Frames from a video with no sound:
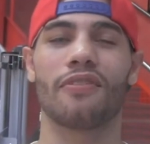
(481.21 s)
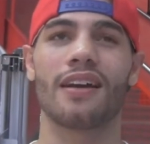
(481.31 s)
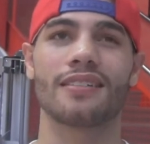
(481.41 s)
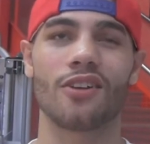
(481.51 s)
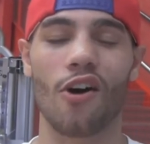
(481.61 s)
fight
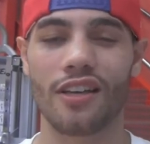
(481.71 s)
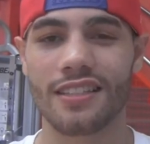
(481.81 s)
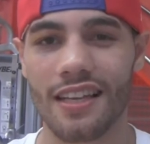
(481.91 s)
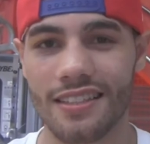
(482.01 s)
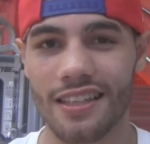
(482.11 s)
is August
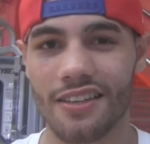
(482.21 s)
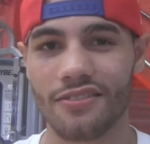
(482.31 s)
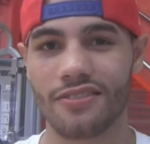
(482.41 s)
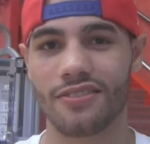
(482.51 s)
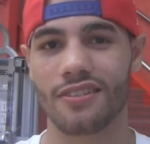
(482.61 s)
19th
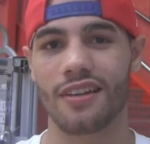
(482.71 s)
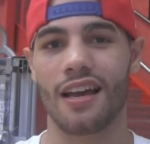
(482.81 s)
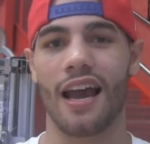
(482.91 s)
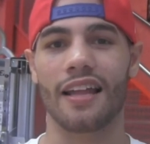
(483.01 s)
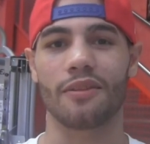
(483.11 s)

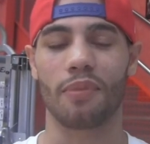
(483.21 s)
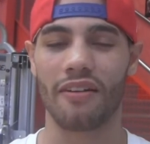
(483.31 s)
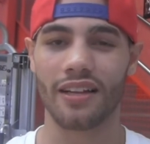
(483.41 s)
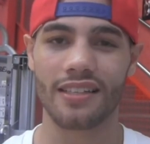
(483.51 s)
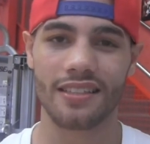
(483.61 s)
at the
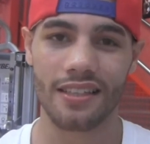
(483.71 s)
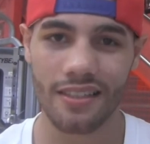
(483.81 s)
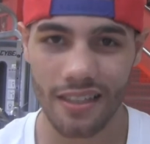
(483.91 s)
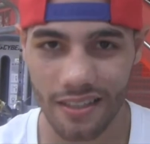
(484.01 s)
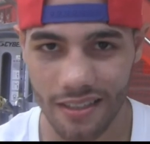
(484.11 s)
Paradise Theater
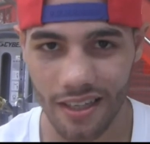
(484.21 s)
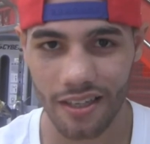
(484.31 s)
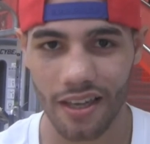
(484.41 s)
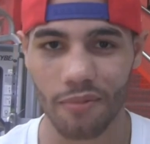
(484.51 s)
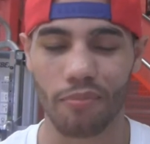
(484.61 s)

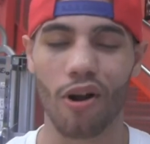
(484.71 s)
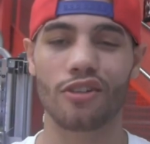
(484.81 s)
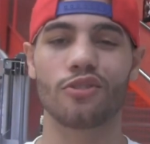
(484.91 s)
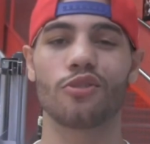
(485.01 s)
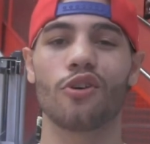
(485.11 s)
in
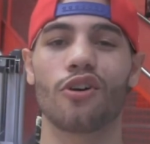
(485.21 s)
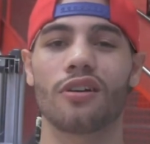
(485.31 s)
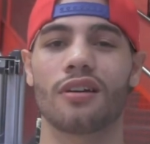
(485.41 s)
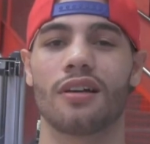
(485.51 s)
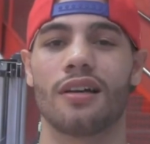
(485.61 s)
Bronx, New York.
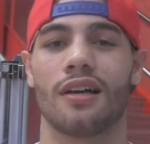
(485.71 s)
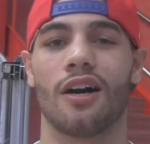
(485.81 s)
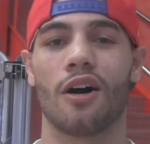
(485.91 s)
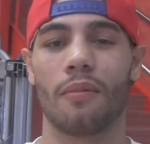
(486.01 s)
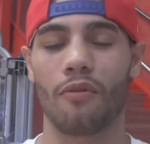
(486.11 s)

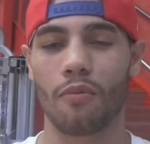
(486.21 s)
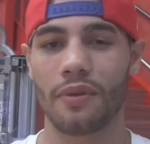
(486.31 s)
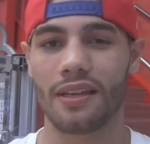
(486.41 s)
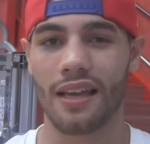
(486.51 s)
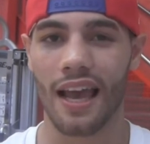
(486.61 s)
I will
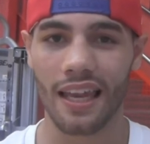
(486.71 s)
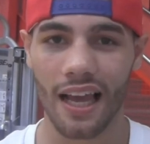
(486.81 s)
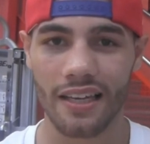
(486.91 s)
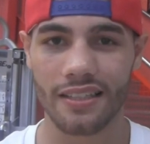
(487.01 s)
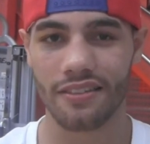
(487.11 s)
be
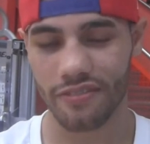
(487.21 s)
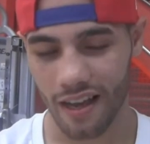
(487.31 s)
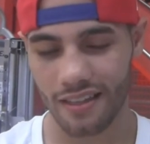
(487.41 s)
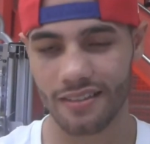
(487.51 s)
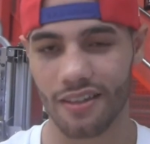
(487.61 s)
headlining the
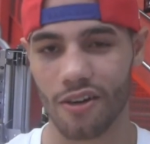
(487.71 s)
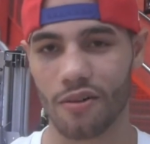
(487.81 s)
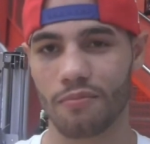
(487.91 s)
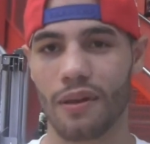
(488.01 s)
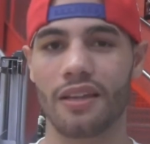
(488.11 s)
fight,
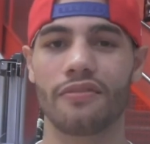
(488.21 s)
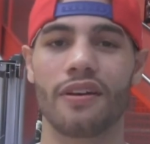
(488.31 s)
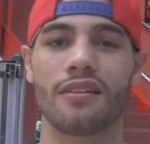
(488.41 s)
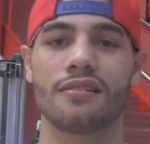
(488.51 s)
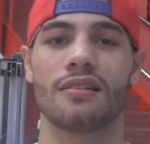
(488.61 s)
main
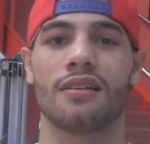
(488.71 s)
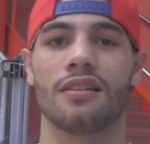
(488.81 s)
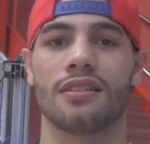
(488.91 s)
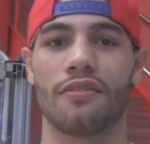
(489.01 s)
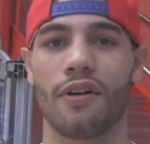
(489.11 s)
event,
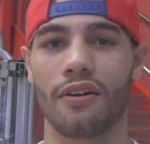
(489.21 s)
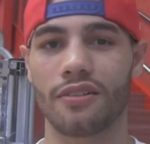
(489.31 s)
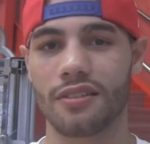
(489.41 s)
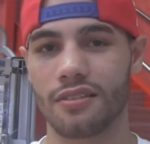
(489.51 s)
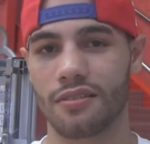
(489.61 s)

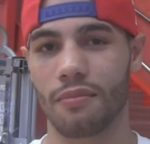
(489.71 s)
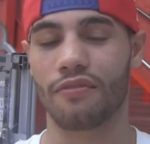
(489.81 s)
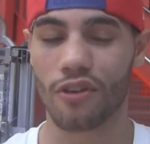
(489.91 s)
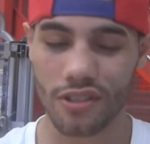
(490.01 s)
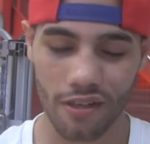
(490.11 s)
10-rounder, my
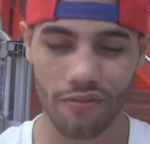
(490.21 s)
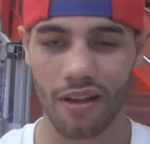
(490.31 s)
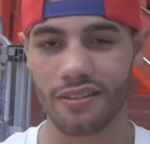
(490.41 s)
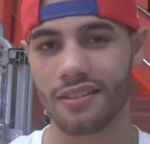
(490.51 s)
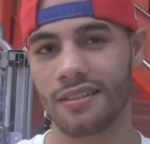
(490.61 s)
first
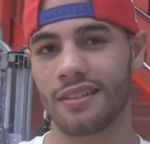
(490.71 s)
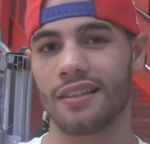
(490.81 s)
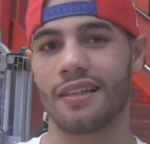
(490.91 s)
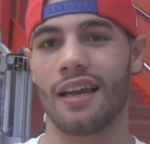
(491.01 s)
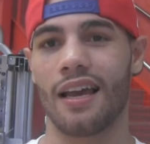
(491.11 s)
10-rounder.
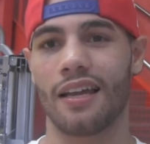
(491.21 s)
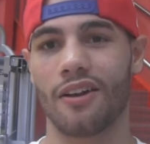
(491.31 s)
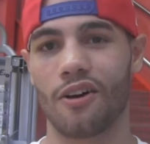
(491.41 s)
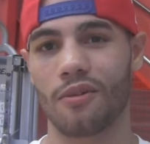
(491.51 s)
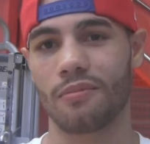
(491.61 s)
And
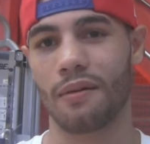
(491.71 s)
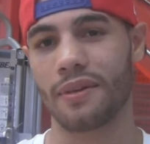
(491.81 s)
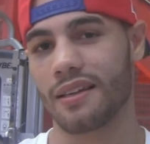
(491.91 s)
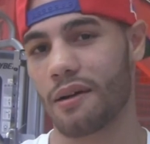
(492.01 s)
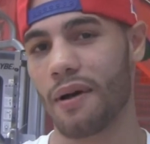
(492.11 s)
I
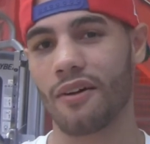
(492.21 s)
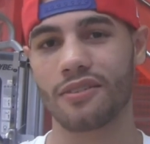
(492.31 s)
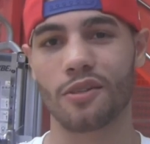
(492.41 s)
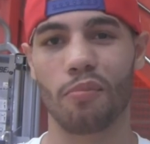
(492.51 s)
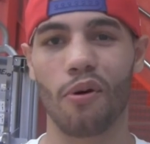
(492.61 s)
mean, come out
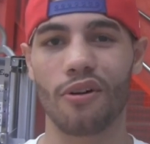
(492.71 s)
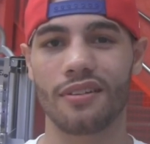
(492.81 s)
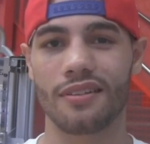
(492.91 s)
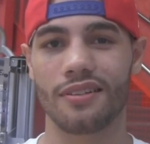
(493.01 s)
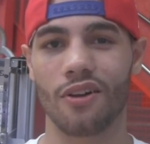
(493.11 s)
and support
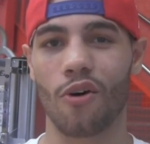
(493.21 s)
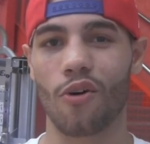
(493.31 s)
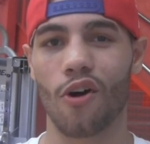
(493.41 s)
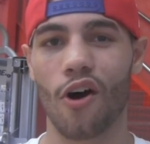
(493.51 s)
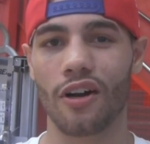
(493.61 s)
the
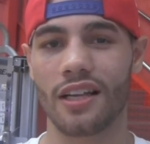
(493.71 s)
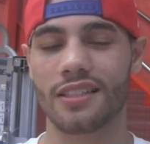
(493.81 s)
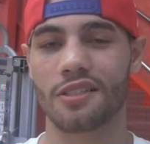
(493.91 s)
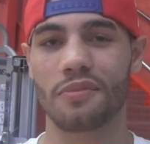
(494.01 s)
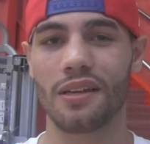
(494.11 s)
whole card, not
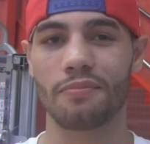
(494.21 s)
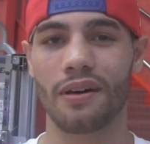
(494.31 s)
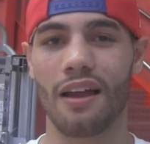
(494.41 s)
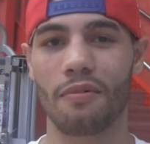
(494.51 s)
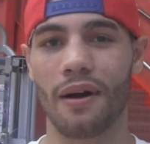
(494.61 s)
just me,
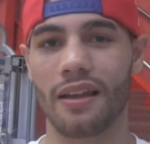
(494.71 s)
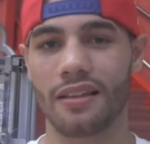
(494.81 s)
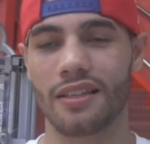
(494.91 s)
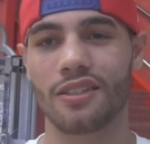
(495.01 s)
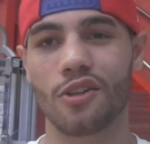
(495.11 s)
but everybody
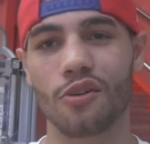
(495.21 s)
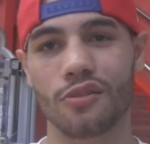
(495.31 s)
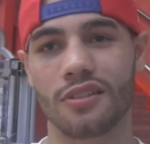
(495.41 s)
in the East Coast.